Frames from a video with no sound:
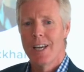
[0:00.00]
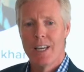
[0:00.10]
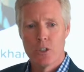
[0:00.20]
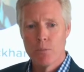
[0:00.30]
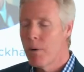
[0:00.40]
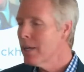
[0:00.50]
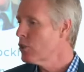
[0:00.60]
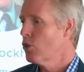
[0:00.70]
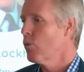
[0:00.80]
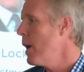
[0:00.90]
is
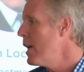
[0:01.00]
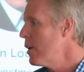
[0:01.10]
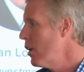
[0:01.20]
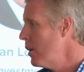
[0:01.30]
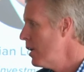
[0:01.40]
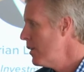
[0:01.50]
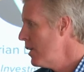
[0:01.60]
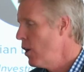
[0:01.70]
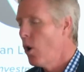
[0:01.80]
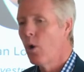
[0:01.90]
much greater
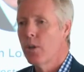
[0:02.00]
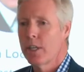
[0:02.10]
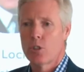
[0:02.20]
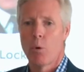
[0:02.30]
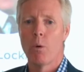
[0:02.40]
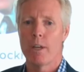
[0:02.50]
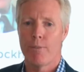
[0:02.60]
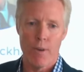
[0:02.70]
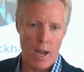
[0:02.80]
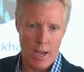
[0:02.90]
than holding
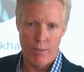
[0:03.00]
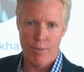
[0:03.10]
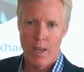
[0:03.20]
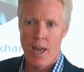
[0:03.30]
25